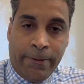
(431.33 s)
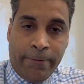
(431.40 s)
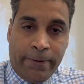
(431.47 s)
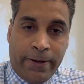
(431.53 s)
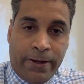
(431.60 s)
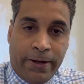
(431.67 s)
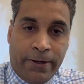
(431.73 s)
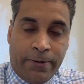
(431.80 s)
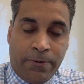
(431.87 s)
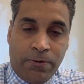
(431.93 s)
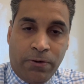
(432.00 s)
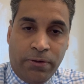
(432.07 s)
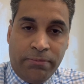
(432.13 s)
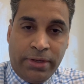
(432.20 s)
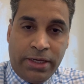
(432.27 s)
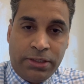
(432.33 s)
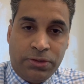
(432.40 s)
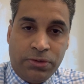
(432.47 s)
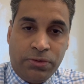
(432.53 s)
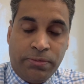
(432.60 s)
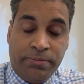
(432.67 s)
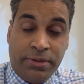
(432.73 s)
And going back
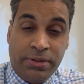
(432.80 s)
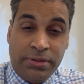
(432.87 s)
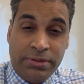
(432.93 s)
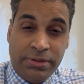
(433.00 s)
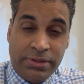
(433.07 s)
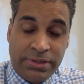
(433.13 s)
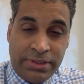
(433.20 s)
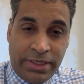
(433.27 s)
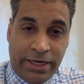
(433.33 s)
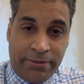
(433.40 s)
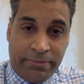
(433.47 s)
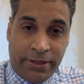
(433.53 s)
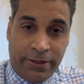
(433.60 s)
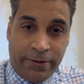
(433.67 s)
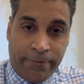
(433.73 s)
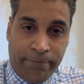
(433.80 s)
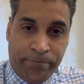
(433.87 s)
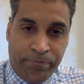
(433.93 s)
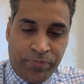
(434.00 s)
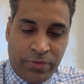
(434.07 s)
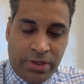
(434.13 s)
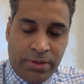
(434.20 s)
to personal statement
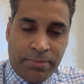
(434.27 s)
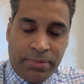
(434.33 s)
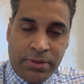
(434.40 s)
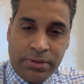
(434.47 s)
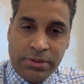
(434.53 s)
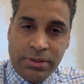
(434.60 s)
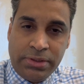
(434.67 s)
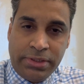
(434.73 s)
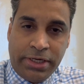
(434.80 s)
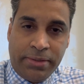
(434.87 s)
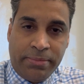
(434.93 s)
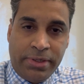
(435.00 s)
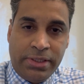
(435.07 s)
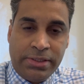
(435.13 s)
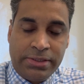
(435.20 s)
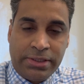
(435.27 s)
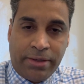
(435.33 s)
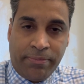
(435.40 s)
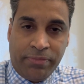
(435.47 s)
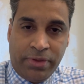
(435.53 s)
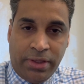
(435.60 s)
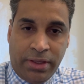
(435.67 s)
is
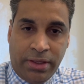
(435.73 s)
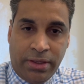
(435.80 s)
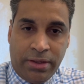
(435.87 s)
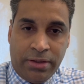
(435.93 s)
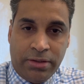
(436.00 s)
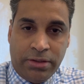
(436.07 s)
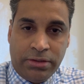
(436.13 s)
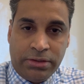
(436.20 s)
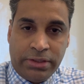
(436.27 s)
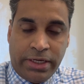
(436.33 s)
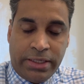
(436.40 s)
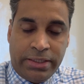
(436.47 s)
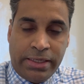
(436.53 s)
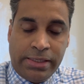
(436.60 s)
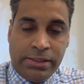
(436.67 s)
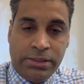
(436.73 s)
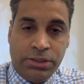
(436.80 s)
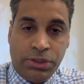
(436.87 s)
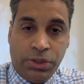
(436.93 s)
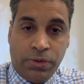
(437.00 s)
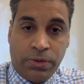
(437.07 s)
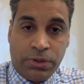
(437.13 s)
something that tells
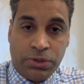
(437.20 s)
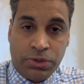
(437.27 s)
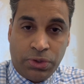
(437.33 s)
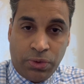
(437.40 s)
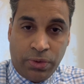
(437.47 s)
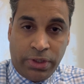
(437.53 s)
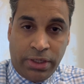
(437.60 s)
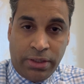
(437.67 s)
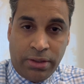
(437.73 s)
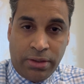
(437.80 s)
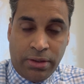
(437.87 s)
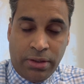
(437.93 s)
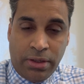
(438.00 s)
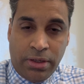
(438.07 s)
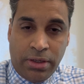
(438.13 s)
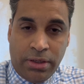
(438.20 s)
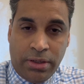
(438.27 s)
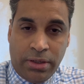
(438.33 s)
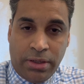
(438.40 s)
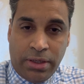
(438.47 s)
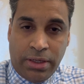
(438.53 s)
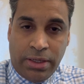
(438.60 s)
your story.
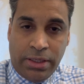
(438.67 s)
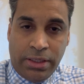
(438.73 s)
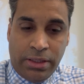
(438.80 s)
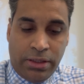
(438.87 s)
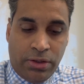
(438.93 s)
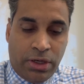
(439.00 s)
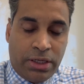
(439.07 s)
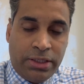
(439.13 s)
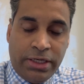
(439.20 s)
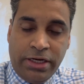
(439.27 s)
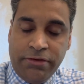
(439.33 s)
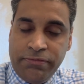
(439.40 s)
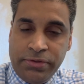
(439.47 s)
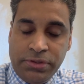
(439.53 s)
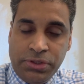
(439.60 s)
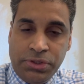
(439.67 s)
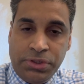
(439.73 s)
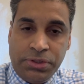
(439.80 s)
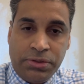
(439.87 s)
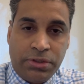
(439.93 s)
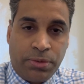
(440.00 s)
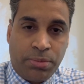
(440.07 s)
Your attending
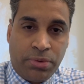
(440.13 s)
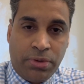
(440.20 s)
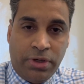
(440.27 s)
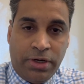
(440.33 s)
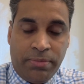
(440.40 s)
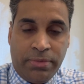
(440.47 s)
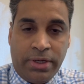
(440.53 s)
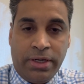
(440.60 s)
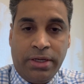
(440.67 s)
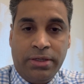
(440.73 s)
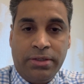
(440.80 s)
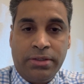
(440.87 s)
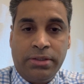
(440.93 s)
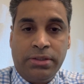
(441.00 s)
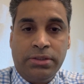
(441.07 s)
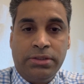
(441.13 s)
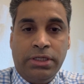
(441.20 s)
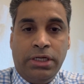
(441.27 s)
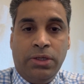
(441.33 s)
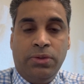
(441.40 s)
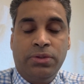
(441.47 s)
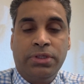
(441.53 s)
physicians or program directors, they
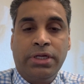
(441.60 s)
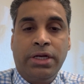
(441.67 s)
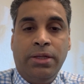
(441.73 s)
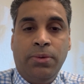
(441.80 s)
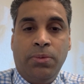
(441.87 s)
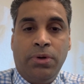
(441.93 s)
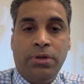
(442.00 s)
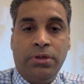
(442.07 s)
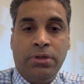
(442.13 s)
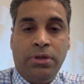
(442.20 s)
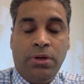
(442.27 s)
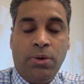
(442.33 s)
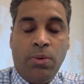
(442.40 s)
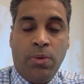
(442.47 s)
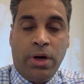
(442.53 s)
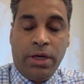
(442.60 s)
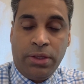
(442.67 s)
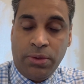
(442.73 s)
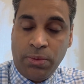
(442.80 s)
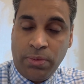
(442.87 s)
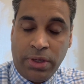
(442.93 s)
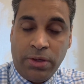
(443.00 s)
don't really want to know why
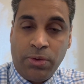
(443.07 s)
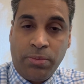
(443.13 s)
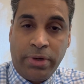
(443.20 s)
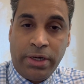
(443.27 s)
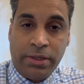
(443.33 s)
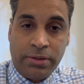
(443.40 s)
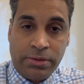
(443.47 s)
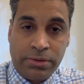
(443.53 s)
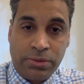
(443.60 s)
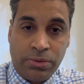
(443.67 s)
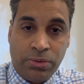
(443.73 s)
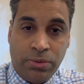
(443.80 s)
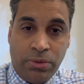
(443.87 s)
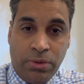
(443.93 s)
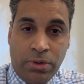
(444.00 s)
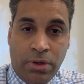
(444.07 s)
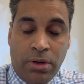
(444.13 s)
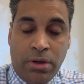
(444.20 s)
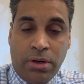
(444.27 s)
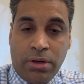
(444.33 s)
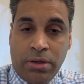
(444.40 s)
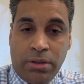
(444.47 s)
you went to medical school
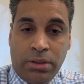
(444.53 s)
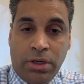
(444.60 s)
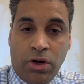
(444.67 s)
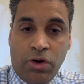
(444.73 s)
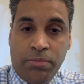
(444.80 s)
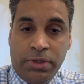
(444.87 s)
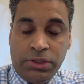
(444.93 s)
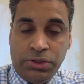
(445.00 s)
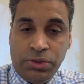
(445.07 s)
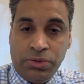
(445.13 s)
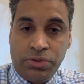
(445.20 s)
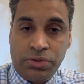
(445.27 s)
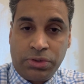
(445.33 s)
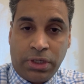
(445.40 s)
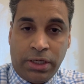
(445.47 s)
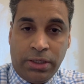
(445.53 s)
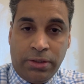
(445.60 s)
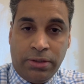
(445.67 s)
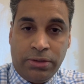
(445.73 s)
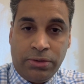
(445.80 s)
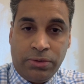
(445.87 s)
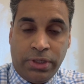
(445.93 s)
or how much you
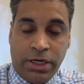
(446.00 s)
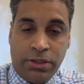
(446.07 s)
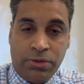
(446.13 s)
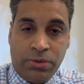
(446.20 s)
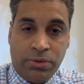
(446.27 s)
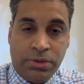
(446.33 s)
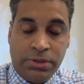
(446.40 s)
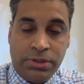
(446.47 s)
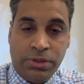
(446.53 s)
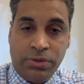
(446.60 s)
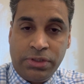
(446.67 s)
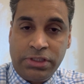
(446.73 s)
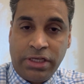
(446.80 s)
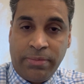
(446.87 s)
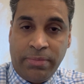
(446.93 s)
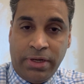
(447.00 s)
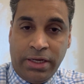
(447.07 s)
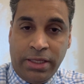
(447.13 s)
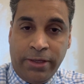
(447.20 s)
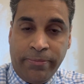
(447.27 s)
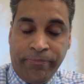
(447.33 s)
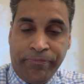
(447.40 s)
struggled to get through this
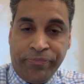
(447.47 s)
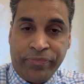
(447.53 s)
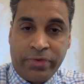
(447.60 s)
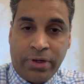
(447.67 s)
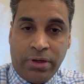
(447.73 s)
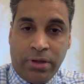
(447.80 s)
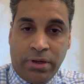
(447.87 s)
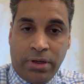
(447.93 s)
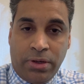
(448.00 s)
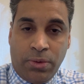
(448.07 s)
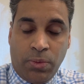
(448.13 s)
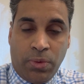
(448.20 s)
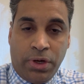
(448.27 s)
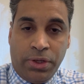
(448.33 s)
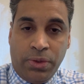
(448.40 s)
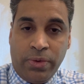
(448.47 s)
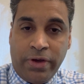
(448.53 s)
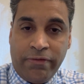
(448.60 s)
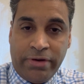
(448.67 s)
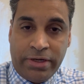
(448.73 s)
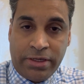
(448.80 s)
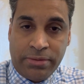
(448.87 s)
USMLE and why you
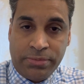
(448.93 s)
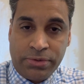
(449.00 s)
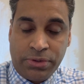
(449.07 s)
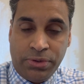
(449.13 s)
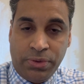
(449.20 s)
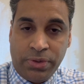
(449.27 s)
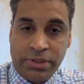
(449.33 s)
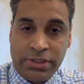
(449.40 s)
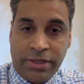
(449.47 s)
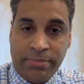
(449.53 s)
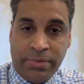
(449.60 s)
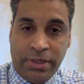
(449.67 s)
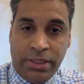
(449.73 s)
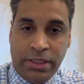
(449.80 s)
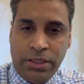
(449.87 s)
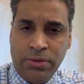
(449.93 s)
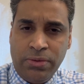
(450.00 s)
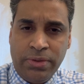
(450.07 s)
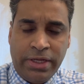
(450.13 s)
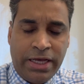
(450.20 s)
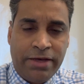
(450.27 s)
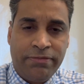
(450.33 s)
have attempts on USMLE. You
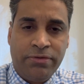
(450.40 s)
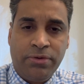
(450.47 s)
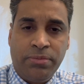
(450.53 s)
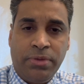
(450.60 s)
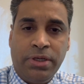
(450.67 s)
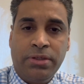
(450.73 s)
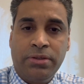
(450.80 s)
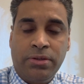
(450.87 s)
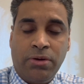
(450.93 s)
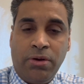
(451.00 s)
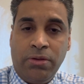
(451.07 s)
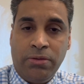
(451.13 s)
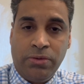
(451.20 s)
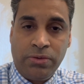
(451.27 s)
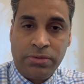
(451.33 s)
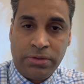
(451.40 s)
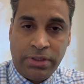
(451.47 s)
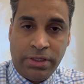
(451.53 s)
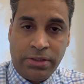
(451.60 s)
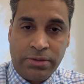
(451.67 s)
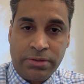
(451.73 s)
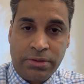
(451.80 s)
don't have to mention all those
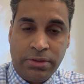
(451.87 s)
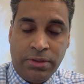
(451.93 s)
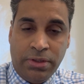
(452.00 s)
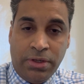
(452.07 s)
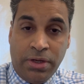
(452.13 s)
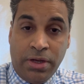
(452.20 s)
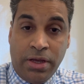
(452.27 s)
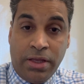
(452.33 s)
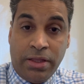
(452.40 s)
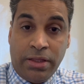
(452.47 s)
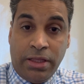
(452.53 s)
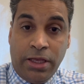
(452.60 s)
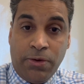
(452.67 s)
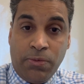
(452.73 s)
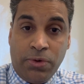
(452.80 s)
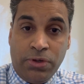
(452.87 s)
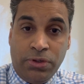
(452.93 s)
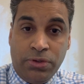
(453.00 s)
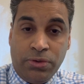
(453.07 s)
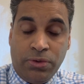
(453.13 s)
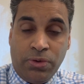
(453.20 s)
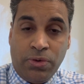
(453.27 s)
things. They want
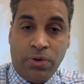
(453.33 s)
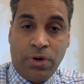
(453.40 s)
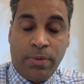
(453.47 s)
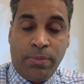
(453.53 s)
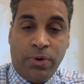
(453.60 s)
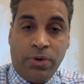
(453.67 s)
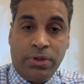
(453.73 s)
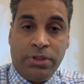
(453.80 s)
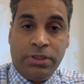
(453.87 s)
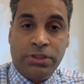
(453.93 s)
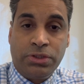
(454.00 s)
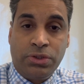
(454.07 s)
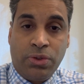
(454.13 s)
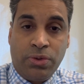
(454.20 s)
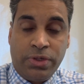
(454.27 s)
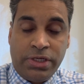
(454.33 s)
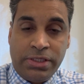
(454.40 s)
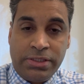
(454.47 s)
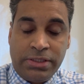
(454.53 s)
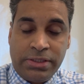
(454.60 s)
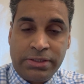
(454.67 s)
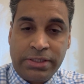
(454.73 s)
to know about the stories,
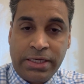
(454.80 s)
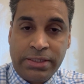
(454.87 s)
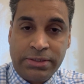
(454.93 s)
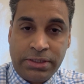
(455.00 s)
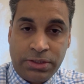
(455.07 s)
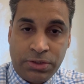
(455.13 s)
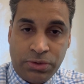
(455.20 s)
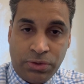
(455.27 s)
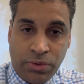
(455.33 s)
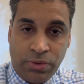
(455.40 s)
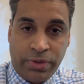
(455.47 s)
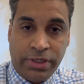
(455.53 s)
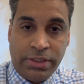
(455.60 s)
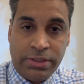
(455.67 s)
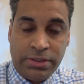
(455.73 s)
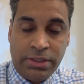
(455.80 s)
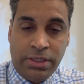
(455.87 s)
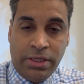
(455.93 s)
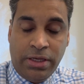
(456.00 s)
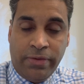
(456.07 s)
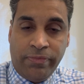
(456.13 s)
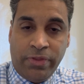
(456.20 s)
the success stories
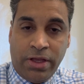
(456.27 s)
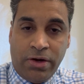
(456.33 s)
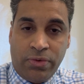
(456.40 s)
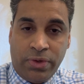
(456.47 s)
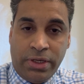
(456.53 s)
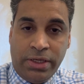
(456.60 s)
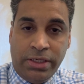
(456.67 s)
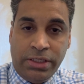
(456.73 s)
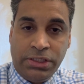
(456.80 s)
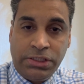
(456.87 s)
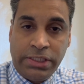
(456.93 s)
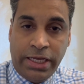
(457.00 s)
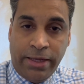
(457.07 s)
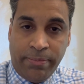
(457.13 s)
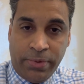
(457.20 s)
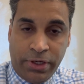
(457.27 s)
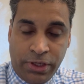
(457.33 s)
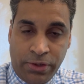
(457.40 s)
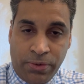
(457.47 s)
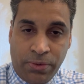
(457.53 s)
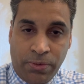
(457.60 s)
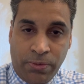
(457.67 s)
that really shaped
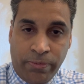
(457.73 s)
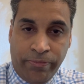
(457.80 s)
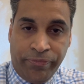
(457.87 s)
you